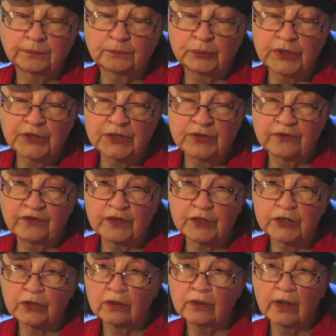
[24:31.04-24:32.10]
prison
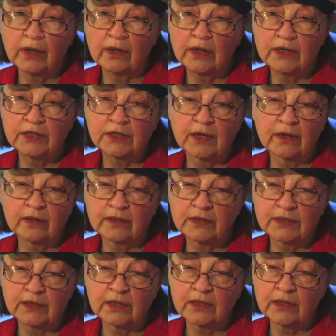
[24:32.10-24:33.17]
official, and he said
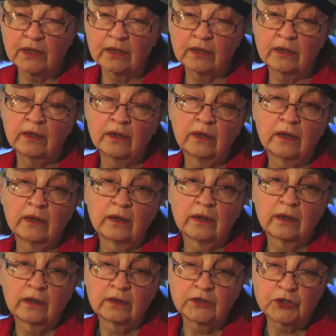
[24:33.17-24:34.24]
it's the
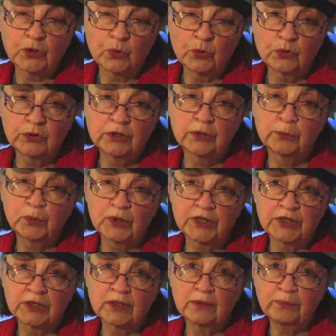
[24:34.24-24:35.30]
school to
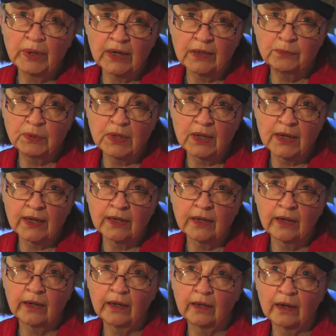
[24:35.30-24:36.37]
prison
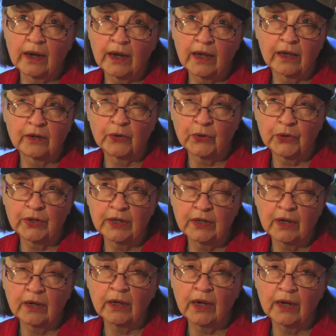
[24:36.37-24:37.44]
pipeline, and I had heard it.
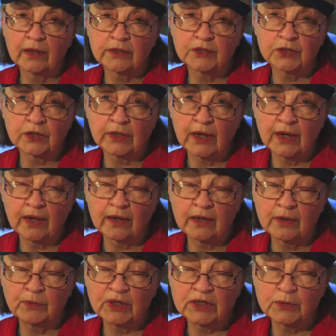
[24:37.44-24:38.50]
I actually had
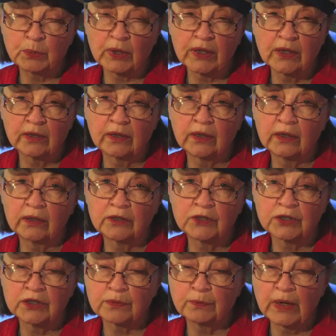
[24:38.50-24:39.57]
him explain it, and it
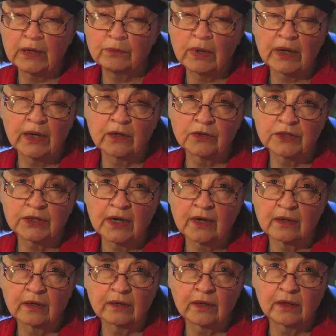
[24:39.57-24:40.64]
just made my hair
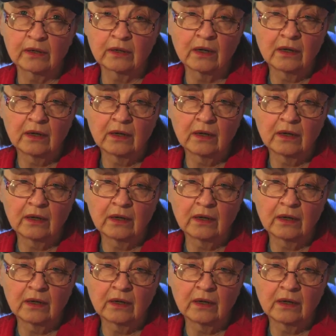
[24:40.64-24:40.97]
stand on end.